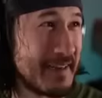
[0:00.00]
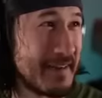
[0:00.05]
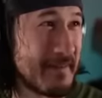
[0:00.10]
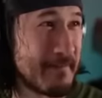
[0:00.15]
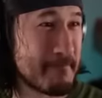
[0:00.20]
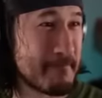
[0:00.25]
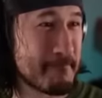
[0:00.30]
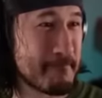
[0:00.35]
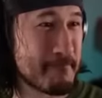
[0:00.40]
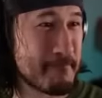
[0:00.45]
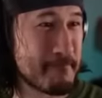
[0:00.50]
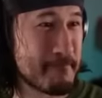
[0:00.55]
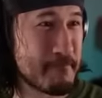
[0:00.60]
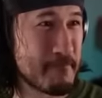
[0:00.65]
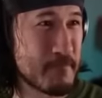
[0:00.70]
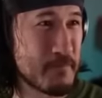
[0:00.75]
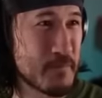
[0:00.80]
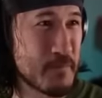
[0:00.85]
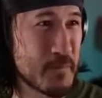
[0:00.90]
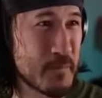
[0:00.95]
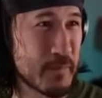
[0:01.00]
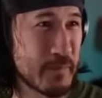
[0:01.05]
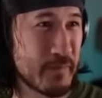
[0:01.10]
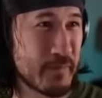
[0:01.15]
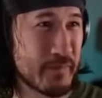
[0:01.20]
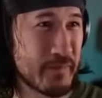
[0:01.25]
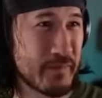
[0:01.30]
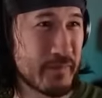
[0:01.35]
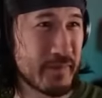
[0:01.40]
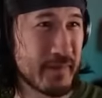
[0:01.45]
Mark, we're really good
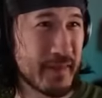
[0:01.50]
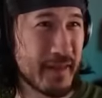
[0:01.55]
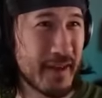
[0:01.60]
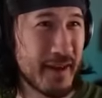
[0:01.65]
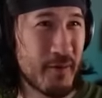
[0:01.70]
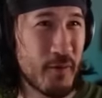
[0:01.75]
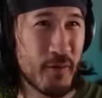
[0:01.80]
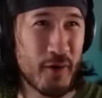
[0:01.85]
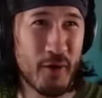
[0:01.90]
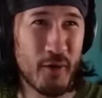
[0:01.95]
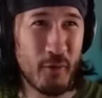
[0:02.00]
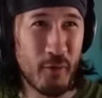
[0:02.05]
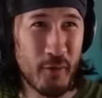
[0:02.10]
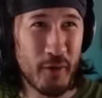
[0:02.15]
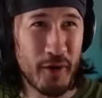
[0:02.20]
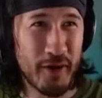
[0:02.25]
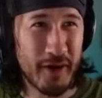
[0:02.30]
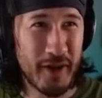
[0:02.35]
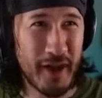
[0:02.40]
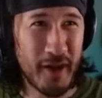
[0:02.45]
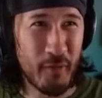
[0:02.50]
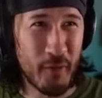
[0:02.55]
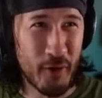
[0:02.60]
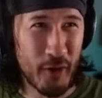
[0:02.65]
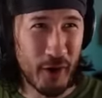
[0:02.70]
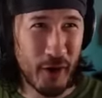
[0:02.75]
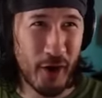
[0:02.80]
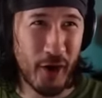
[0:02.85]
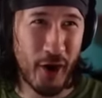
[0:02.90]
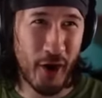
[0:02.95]
at this game. I we're think.
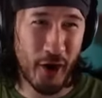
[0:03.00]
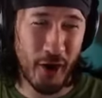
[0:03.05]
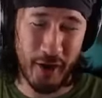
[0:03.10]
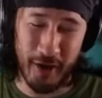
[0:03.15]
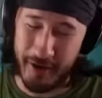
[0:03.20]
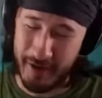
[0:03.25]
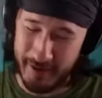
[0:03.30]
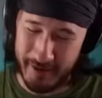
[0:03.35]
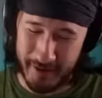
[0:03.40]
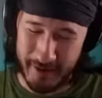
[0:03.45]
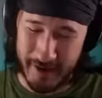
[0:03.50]
we're good.